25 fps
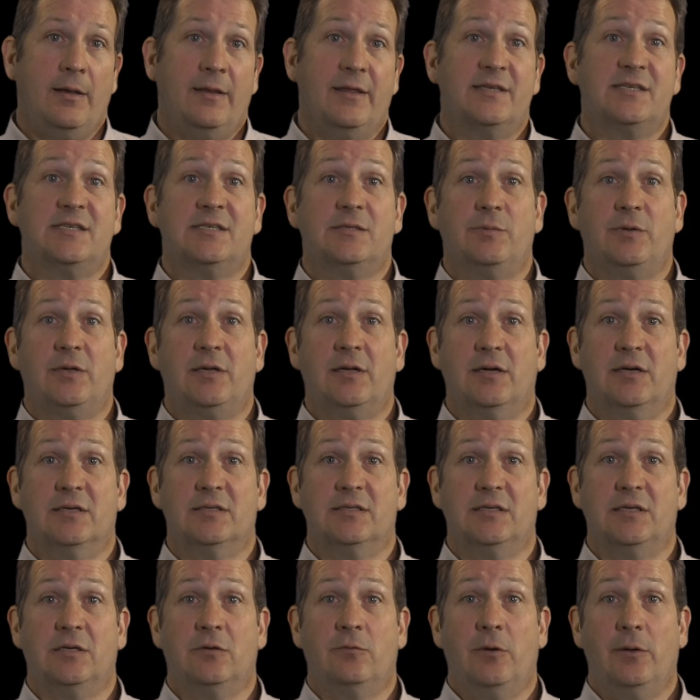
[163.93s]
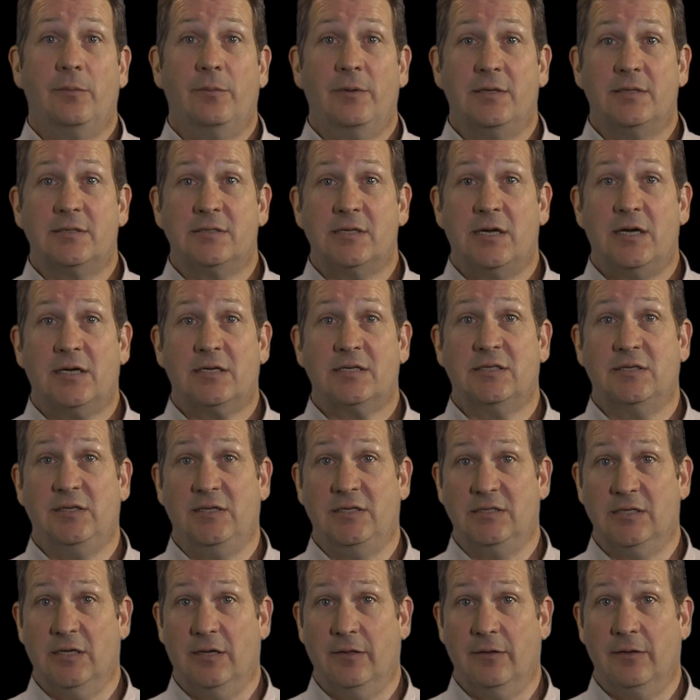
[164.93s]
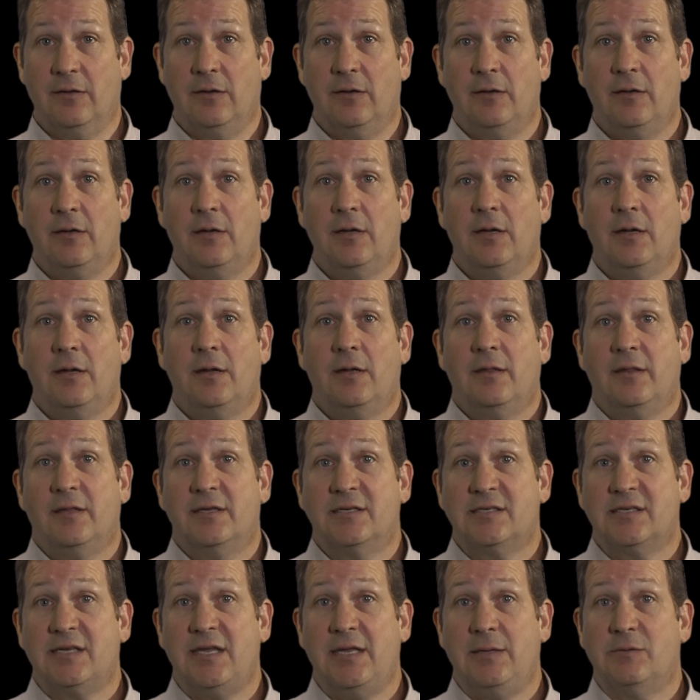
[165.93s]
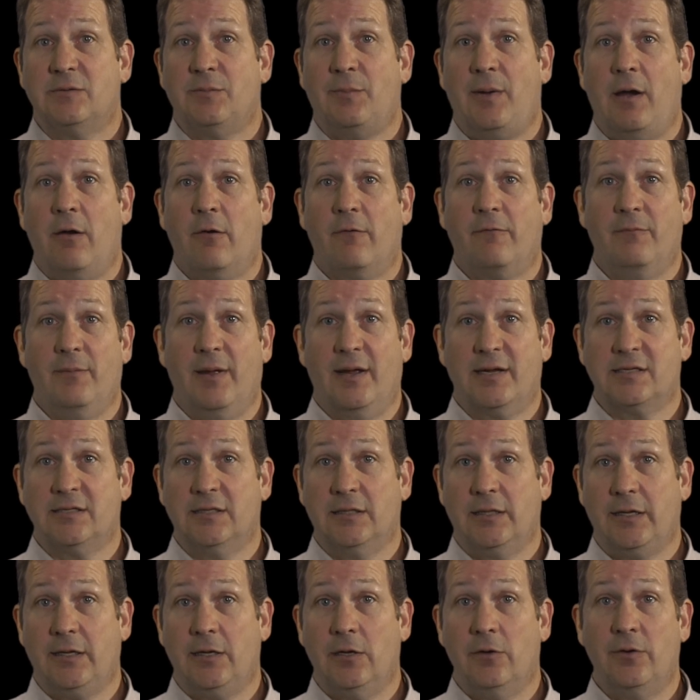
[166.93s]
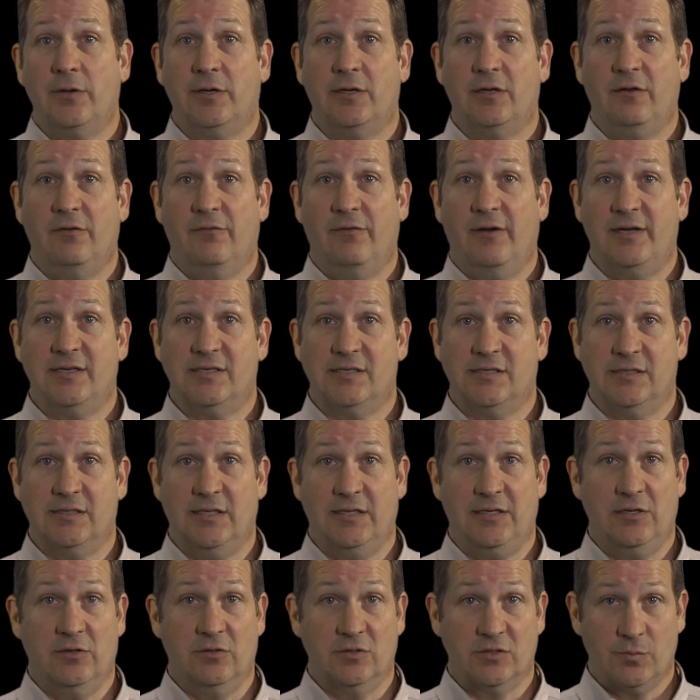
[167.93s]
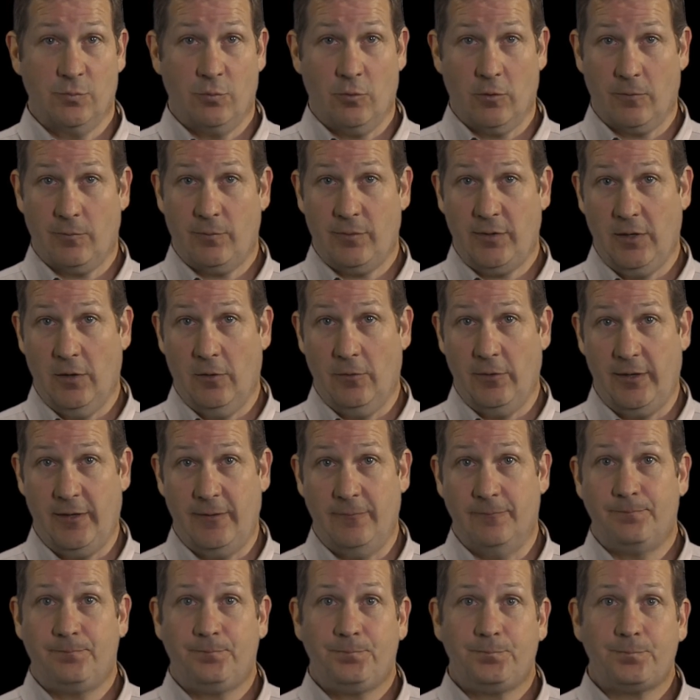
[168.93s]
This is because the equipment talks to each other. This keeps power from accidentally going to devices that don't support PoE.